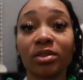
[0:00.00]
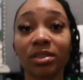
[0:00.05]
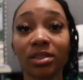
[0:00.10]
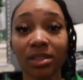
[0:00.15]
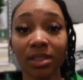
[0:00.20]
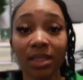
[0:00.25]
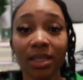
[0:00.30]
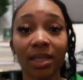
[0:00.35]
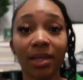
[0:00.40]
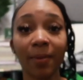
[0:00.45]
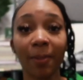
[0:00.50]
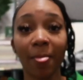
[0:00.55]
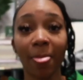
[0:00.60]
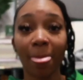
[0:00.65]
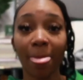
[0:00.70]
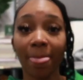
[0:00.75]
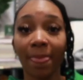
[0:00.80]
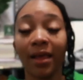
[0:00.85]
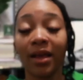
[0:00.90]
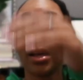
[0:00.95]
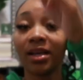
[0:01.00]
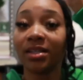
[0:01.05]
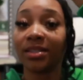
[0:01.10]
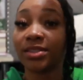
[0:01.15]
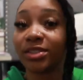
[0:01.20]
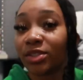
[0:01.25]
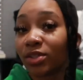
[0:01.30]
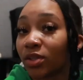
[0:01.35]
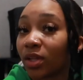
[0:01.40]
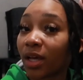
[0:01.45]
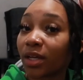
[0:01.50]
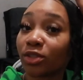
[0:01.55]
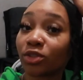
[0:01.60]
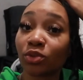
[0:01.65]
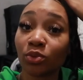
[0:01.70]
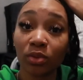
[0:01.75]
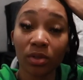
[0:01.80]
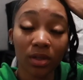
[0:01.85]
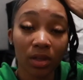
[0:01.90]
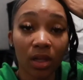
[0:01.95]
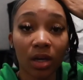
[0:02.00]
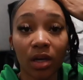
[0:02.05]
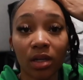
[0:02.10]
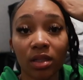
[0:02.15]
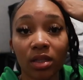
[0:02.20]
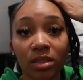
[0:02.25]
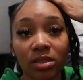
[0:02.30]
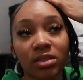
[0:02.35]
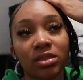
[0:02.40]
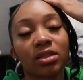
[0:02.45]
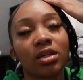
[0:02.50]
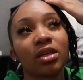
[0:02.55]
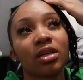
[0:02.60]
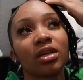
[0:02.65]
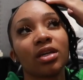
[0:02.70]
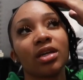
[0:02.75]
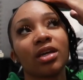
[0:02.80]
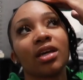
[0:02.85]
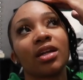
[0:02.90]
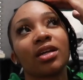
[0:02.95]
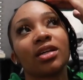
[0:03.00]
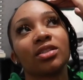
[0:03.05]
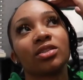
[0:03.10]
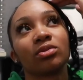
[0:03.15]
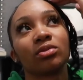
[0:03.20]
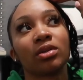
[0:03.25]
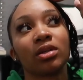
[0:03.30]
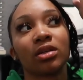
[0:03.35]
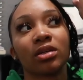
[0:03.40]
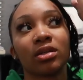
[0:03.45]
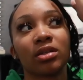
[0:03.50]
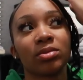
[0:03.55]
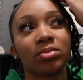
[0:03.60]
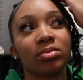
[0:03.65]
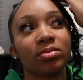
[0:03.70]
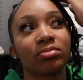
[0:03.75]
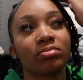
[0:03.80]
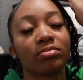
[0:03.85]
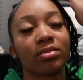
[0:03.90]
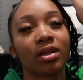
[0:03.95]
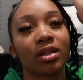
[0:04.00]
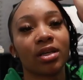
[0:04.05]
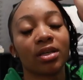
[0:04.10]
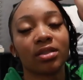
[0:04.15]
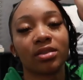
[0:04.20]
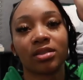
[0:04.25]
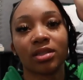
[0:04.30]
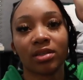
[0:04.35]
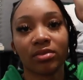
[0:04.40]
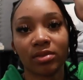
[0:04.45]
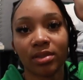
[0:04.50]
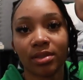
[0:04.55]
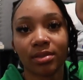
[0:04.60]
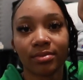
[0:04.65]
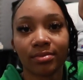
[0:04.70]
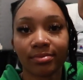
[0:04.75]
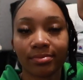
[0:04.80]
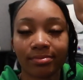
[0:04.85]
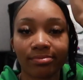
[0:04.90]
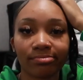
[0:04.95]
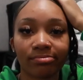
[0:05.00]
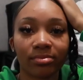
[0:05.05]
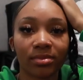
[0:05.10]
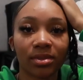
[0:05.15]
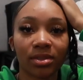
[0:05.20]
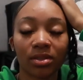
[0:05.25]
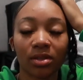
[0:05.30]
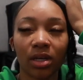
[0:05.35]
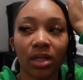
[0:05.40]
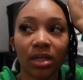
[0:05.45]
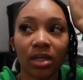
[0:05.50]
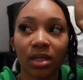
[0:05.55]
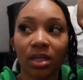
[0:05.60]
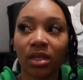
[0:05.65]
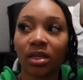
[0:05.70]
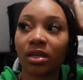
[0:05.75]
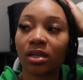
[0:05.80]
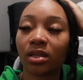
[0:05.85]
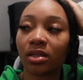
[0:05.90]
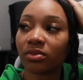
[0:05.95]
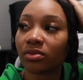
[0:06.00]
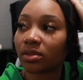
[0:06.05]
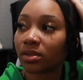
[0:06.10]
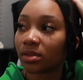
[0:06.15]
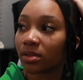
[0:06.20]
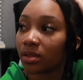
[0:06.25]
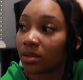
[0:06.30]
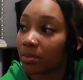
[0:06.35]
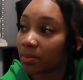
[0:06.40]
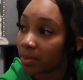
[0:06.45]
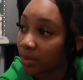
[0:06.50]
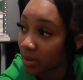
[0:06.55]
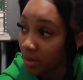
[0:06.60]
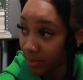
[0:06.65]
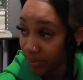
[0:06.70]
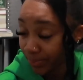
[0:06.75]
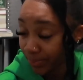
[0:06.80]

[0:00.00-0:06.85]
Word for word: to sleep till like 2 o'clock last night and I had to wake up at like 7 so I didn't get enough sleep. But I'm